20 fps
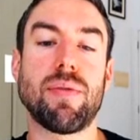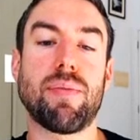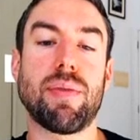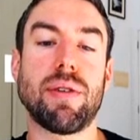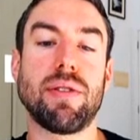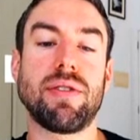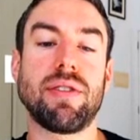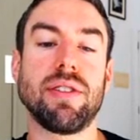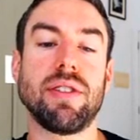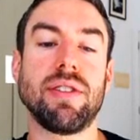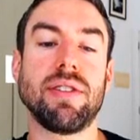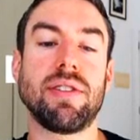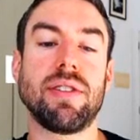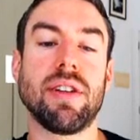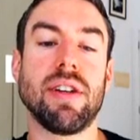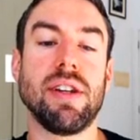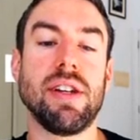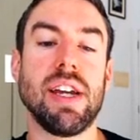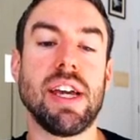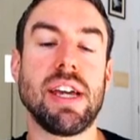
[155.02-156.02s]
the person's
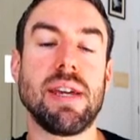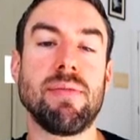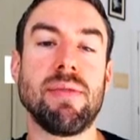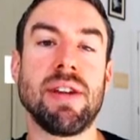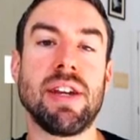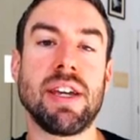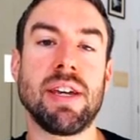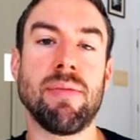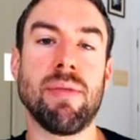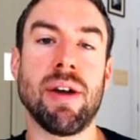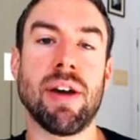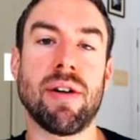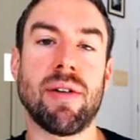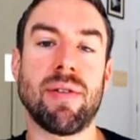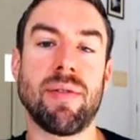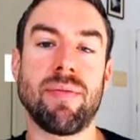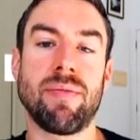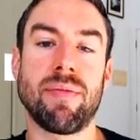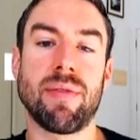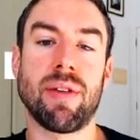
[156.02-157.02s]
name and
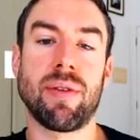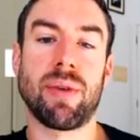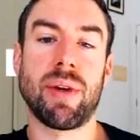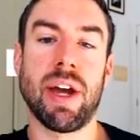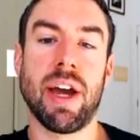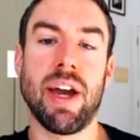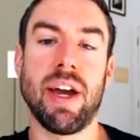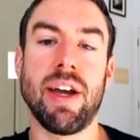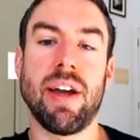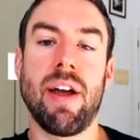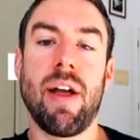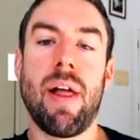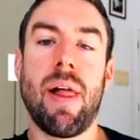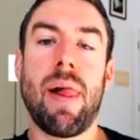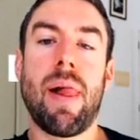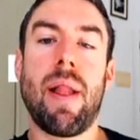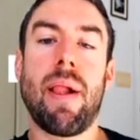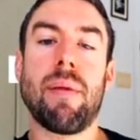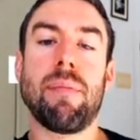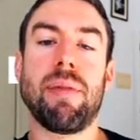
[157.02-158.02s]
email, okay?
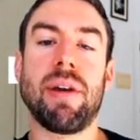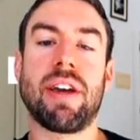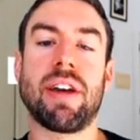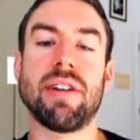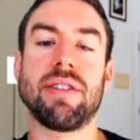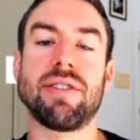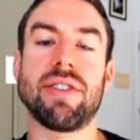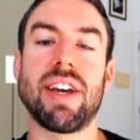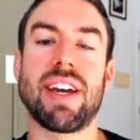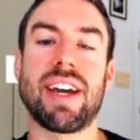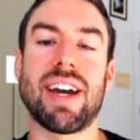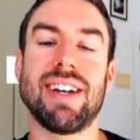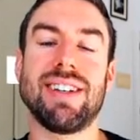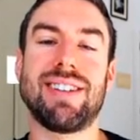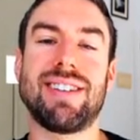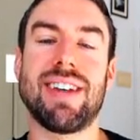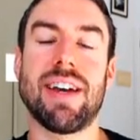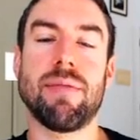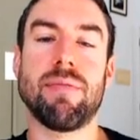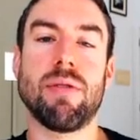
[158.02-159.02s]
Because like I
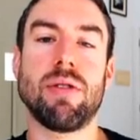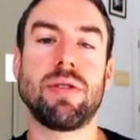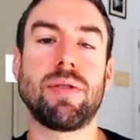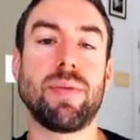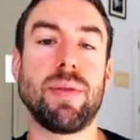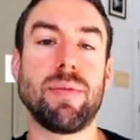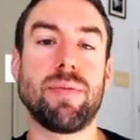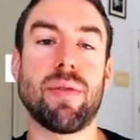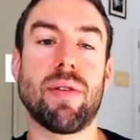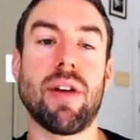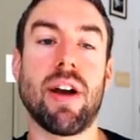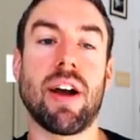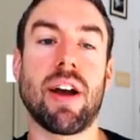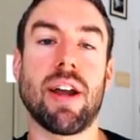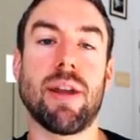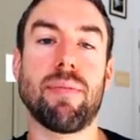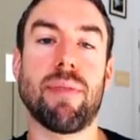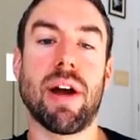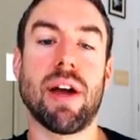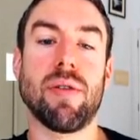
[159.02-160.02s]
said, most people are not
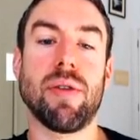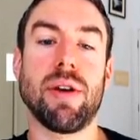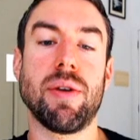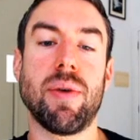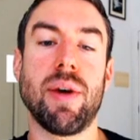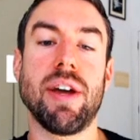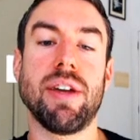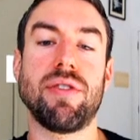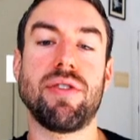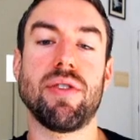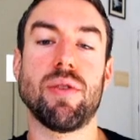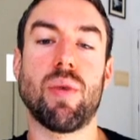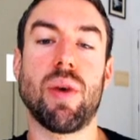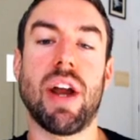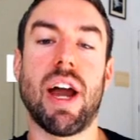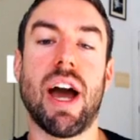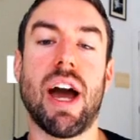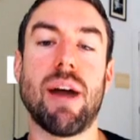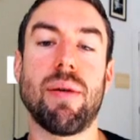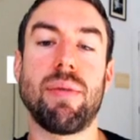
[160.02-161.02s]
going to buy right away. So what
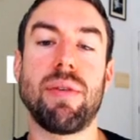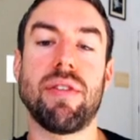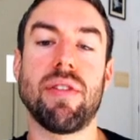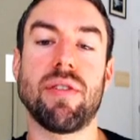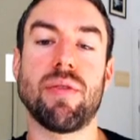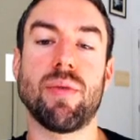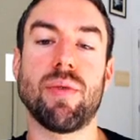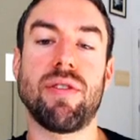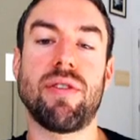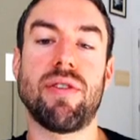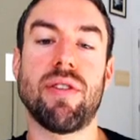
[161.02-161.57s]
happens is when